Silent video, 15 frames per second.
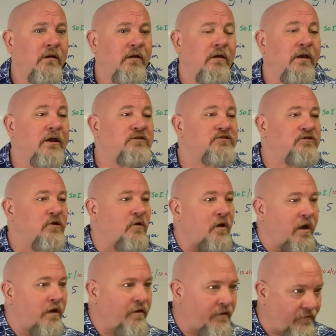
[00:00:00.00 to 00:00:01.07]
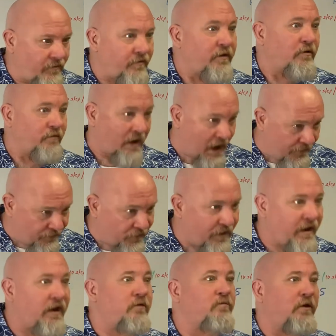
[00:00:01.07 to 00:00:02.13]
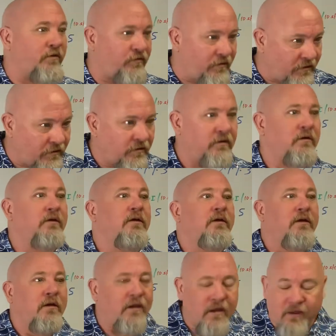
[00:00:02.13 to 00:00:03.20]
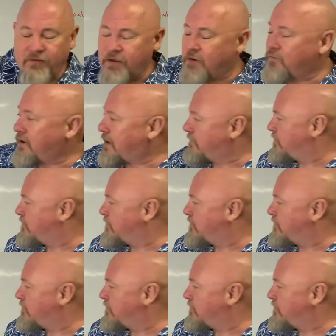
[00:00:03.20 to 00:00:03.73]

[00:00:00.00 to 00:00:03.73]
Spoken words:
And so they'll nod their head with you. And then what I'm